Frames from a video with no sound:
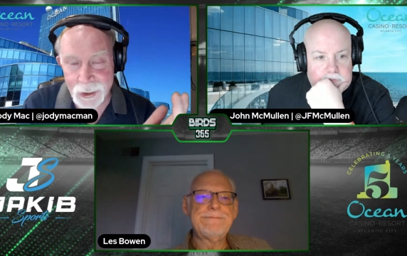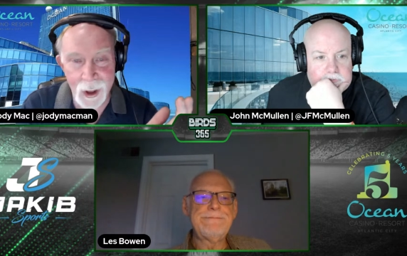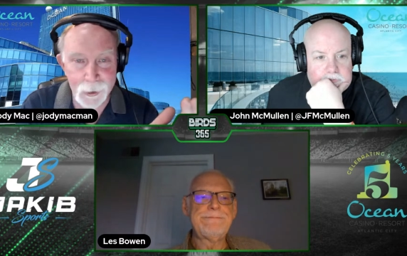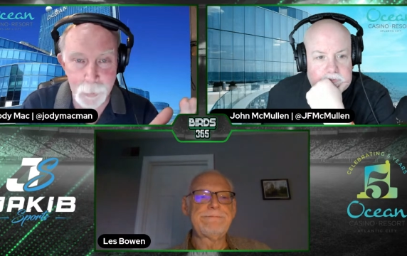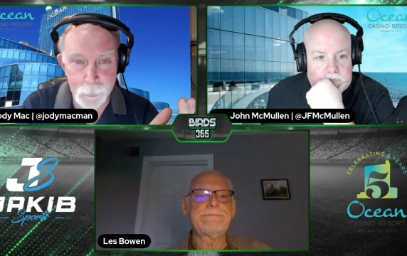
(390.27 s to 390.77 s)

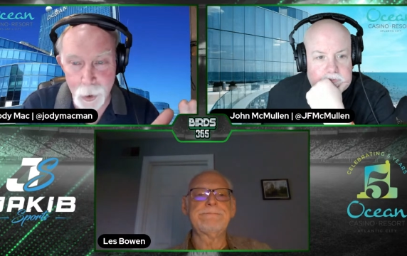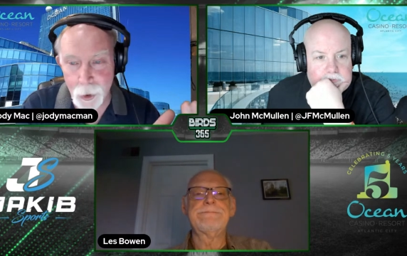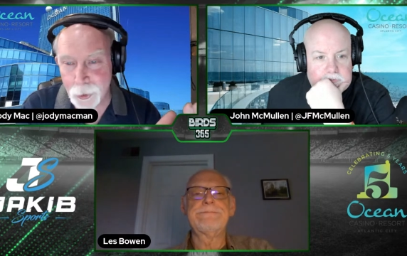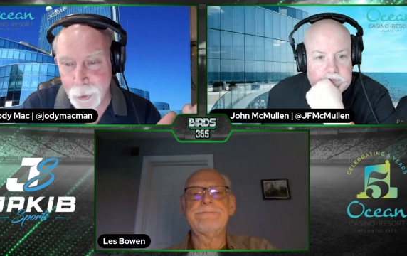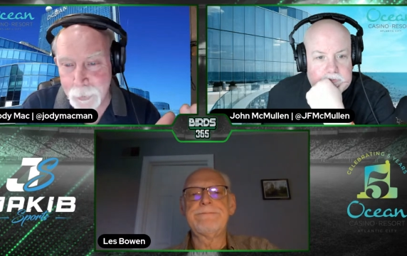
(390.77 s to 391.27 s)
Speaker 1: like
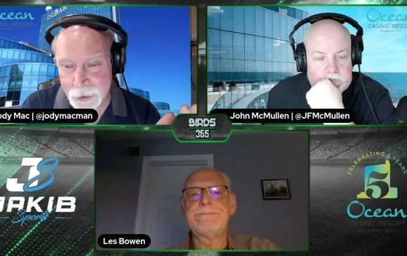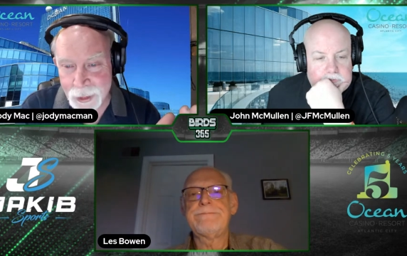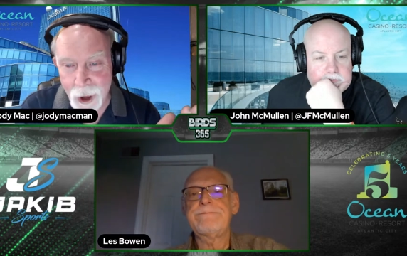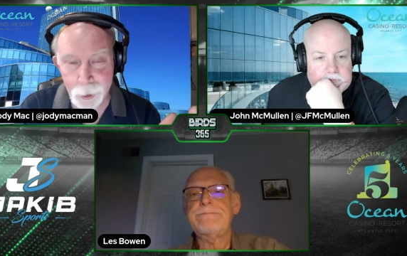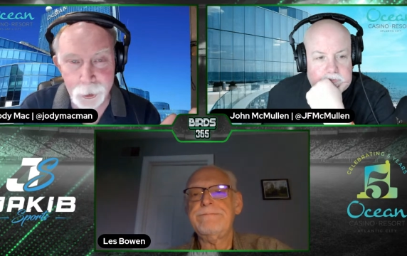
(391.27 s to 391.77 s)
McMullen and
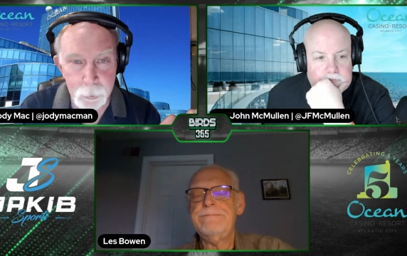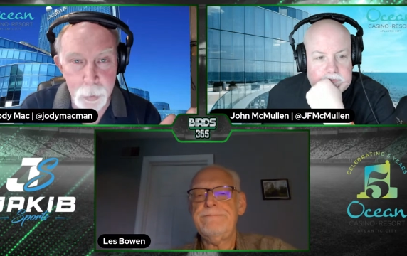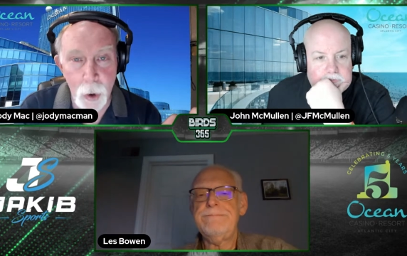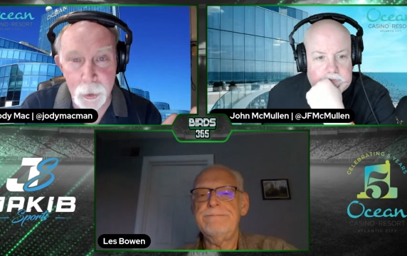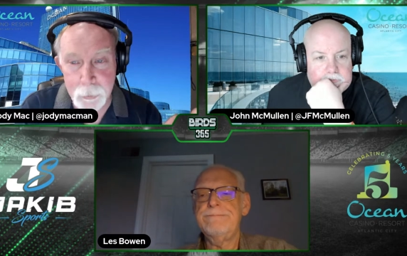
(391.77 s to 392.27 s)
McDonald and
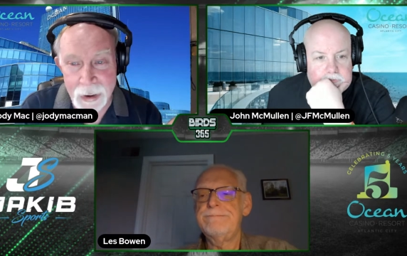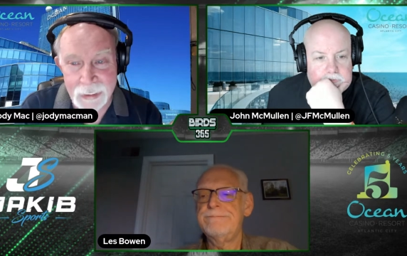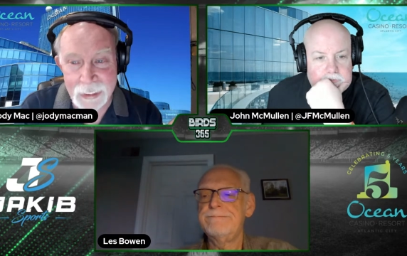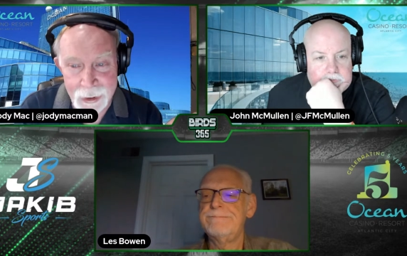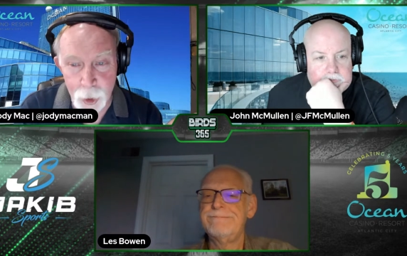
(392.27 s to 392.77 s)
Bowen made
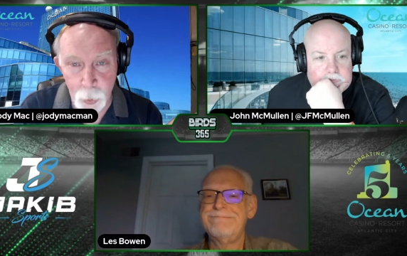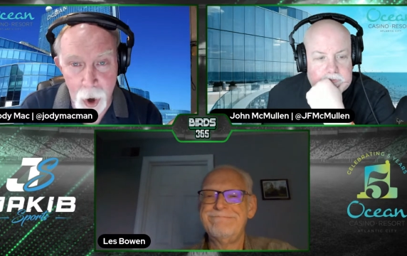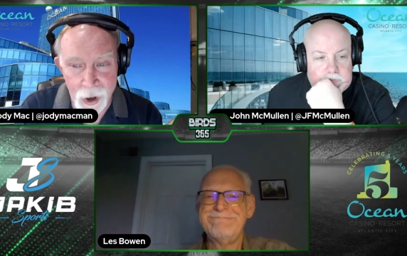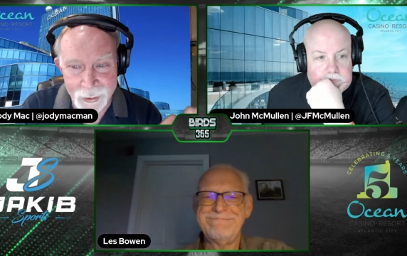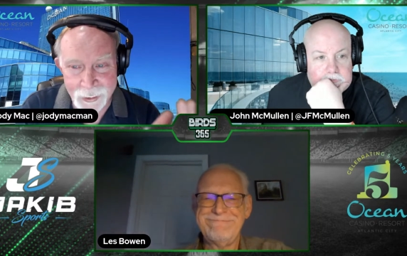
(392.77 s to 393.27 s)
it into
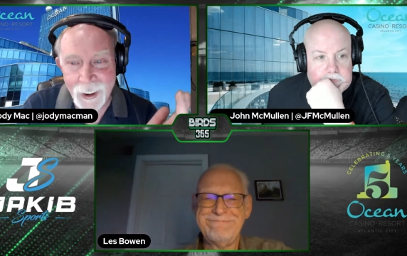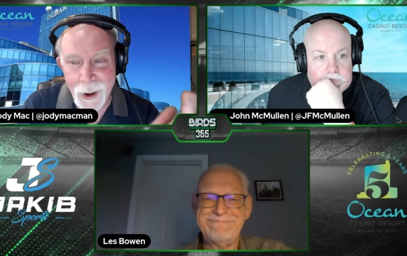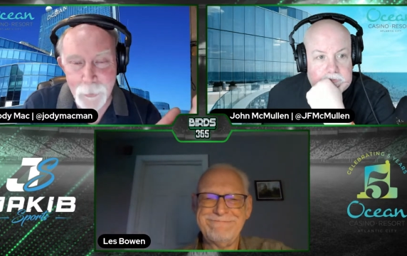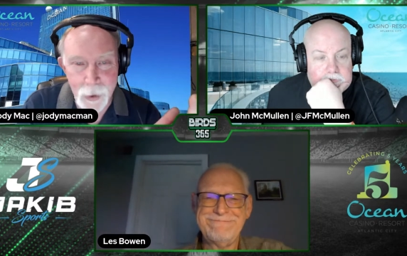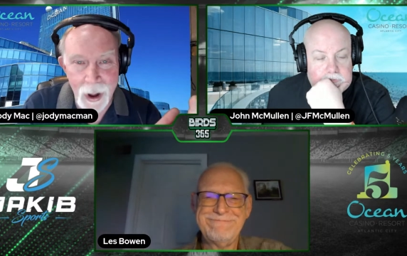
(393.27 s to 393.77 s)
one
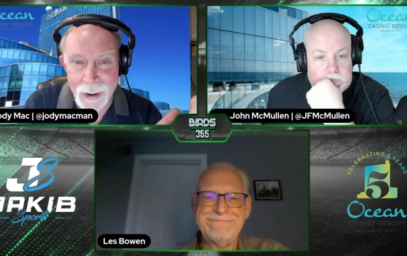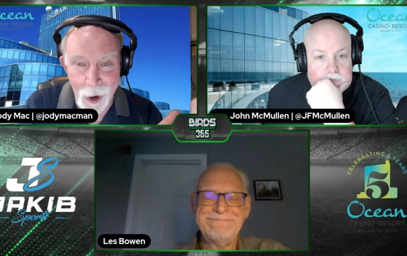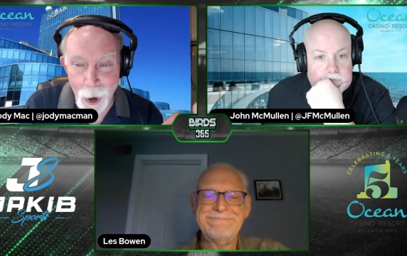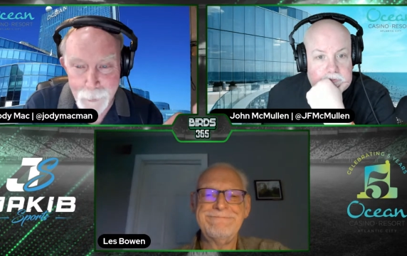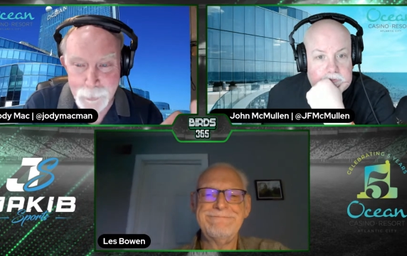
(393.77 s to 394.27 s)
by
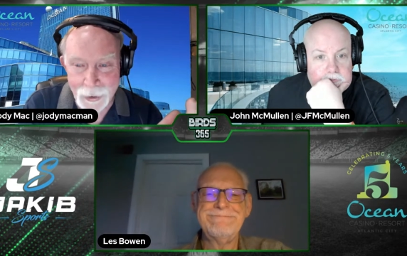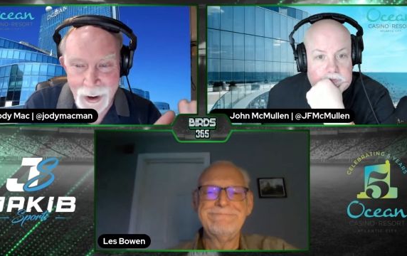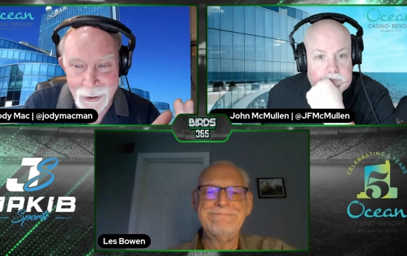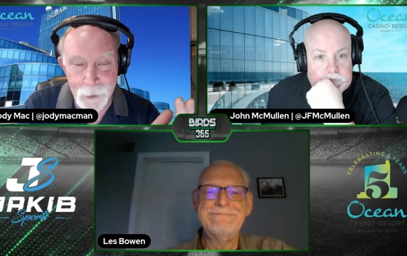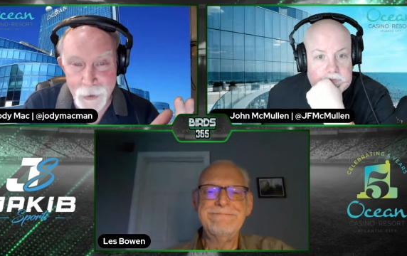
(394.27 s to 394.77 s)
harping
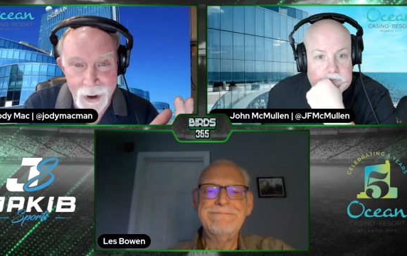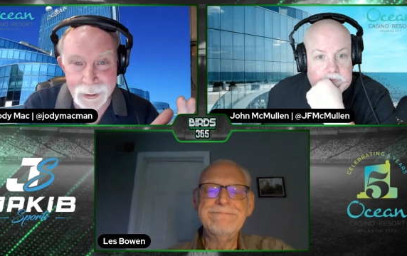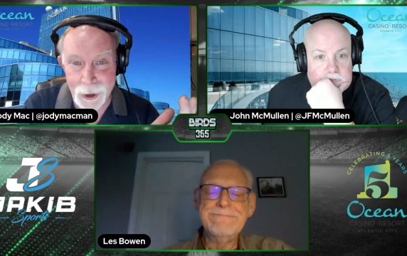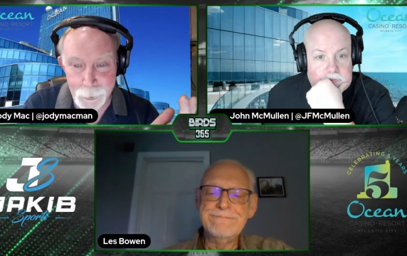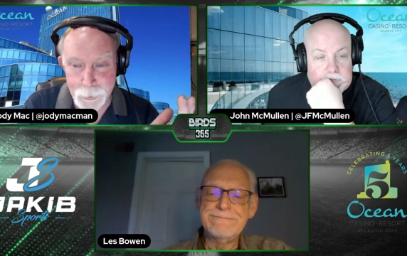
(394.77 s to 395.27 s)
on the
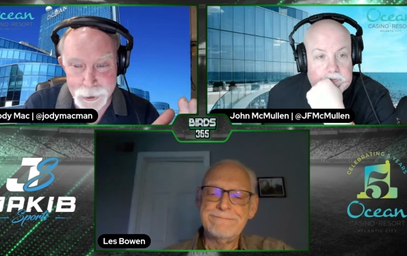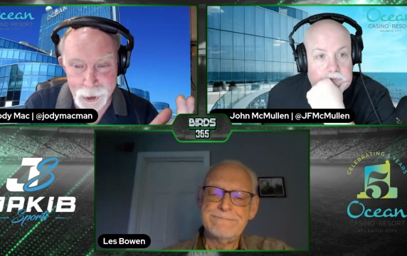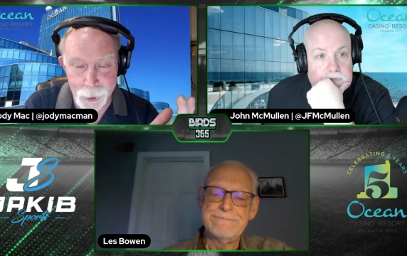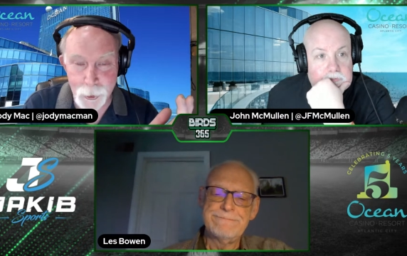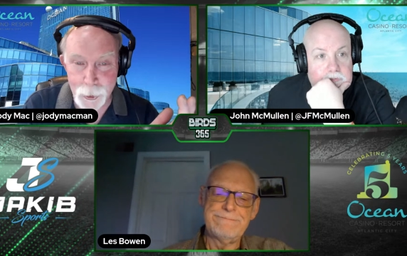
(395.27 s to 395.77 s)
fact that it was
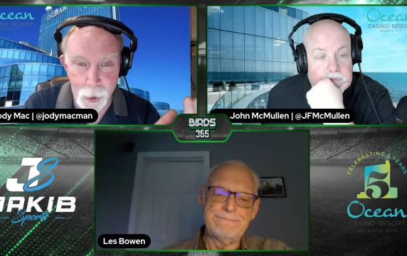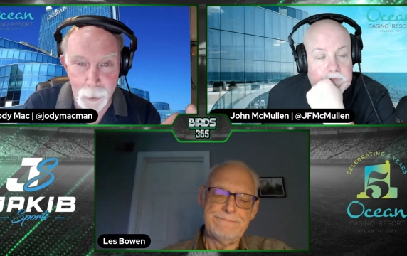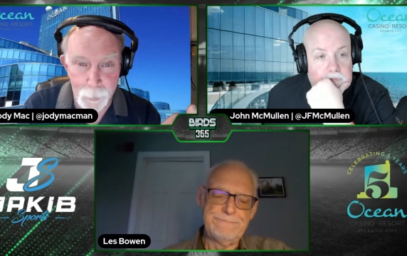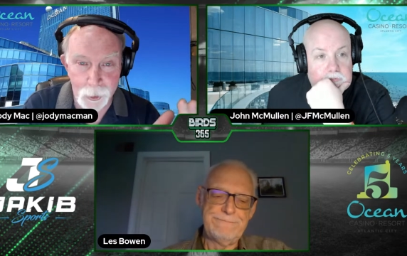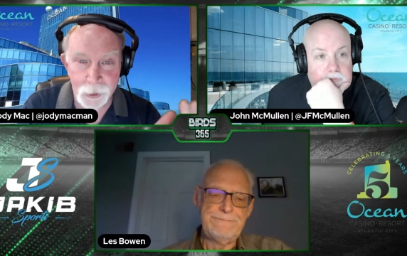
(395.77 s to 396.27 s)
the new
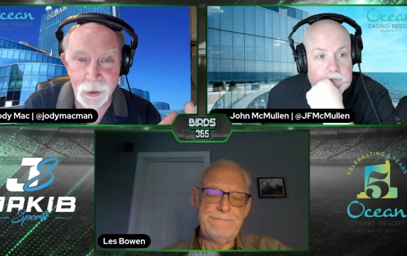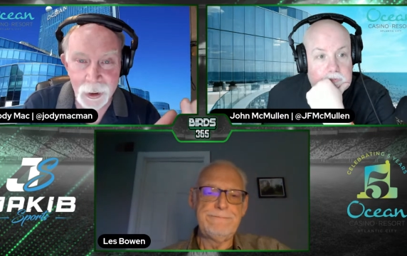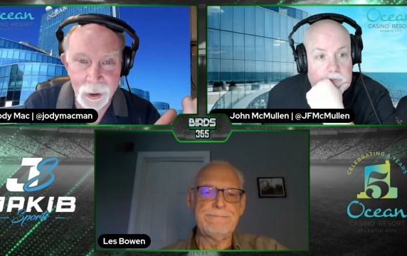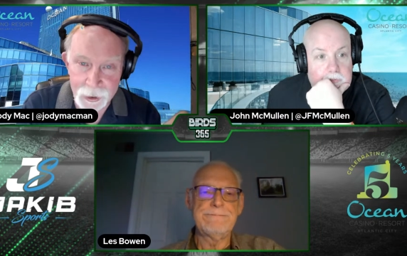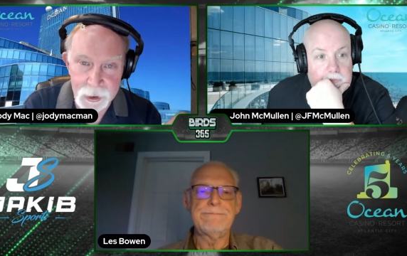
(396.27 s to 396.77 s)
normal,
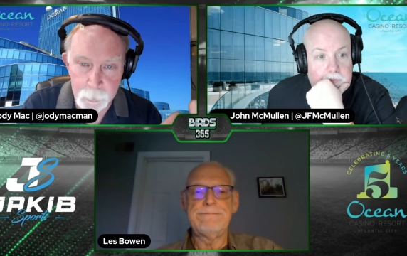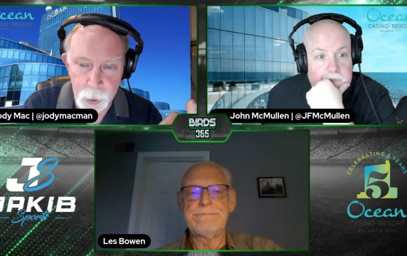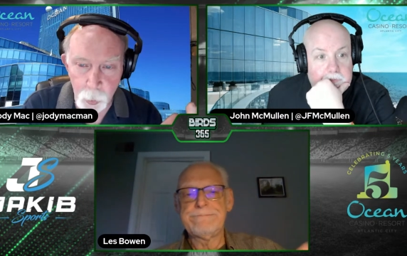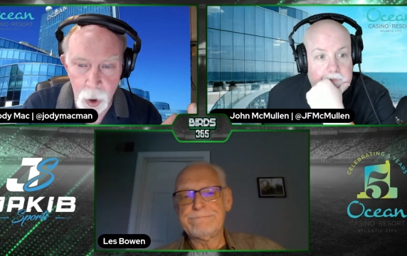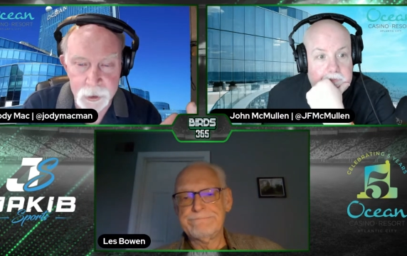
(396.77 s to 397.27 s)
except
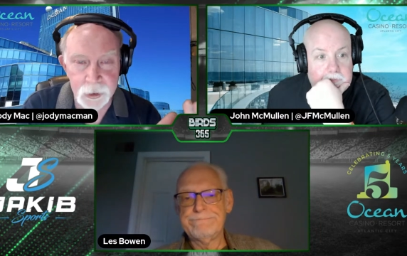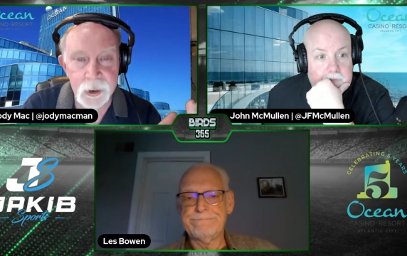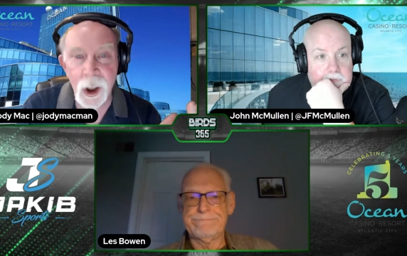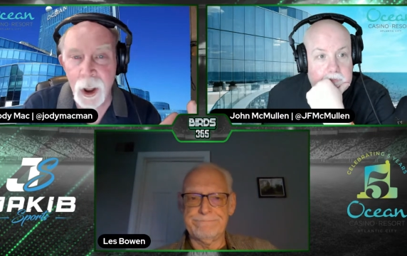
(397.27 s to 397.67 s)
it wasn't.